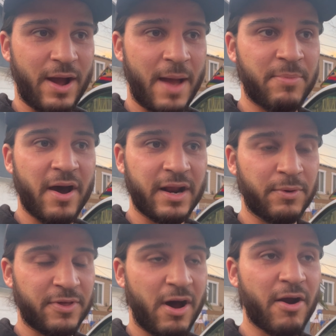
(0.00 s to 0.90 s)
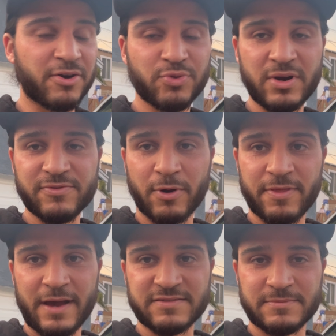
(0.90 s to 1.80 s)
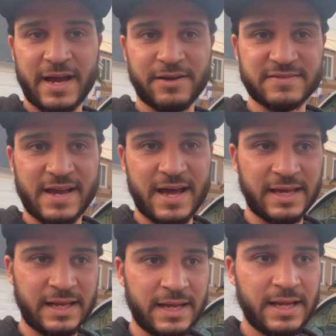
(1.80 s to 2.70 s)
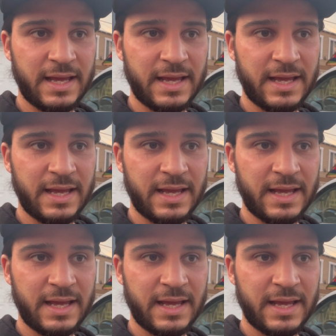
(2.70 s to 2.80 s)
I bought it with 124,000 miles on it,